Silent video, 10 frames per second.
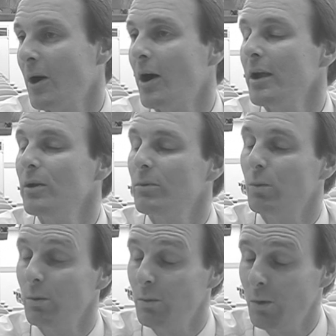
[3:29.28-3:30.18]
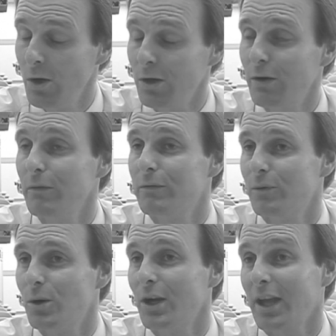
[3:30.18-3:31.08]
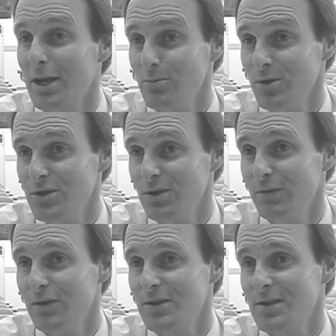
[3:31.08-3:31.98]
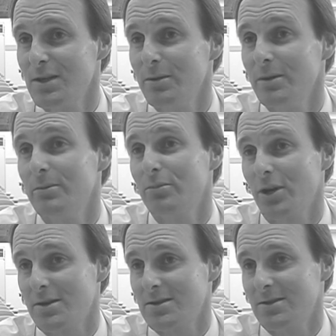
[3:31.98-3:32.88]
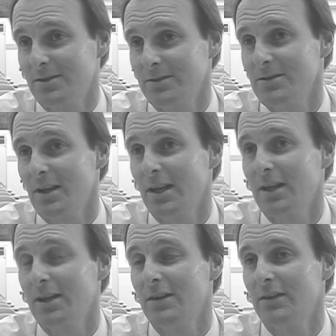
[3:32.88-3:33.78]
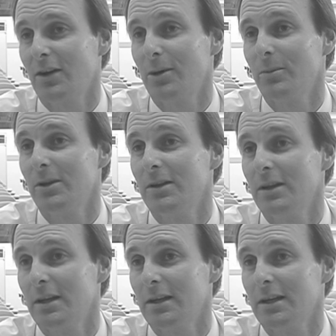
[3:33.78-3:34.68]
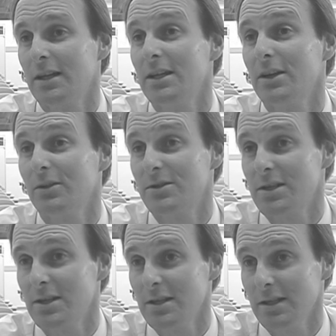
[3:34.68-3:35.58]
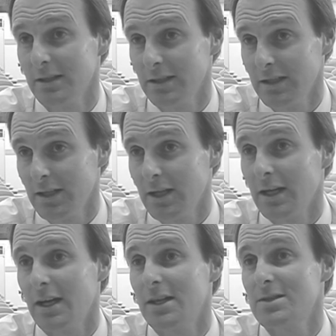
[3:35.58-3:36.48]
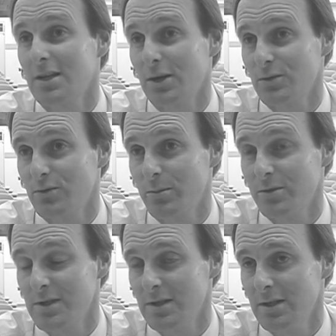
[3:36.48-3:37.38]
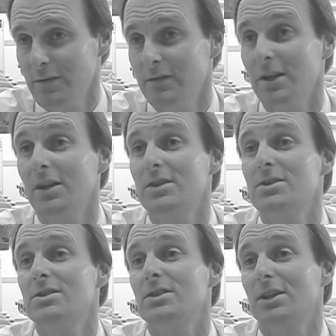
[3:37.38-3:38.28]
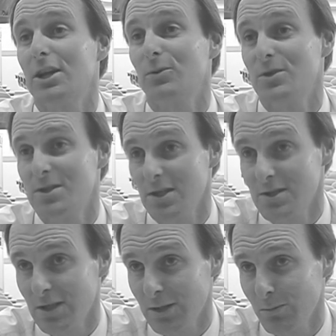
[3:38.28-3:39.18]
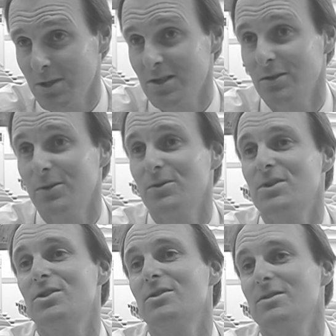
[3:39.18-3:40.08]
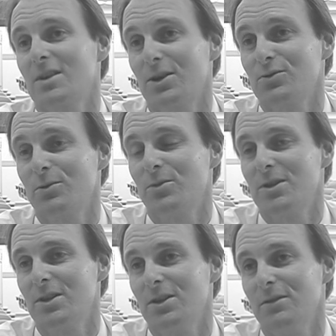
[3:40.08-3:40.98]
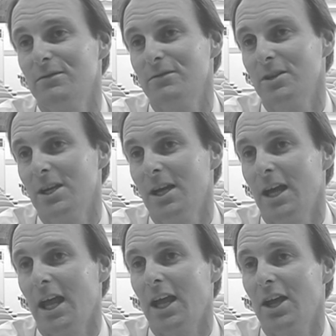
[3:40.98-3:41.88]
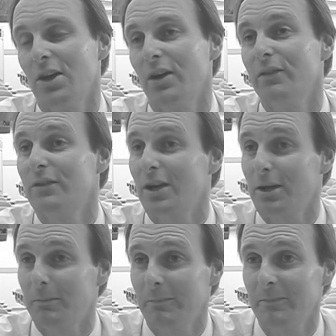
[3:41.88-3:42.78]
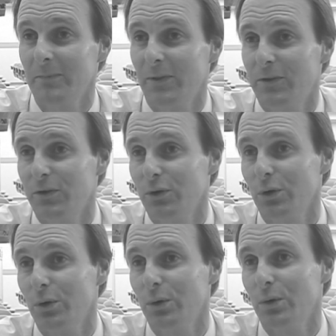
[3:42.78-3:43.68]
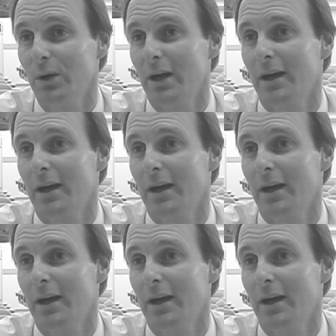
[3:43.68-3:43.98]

I work for Cambridge University Press, and I'm an ELT sales representative, English language teaching materials sales representative, and I've come to